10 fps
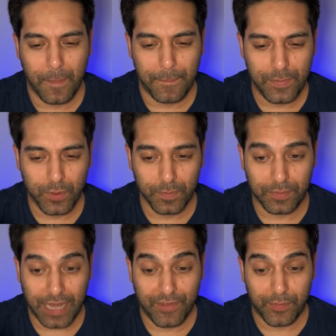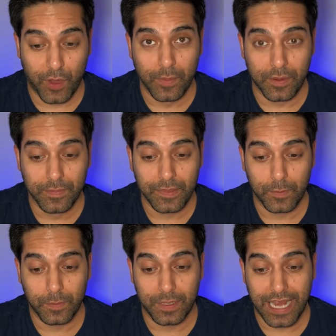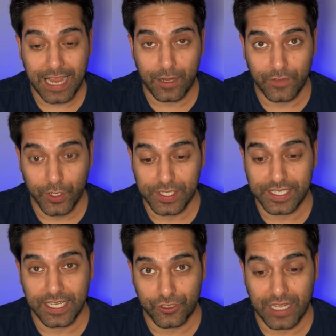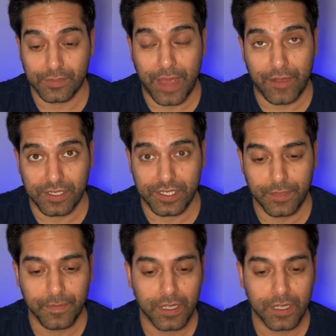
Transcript: People have a problem with lack of honesty and transparency.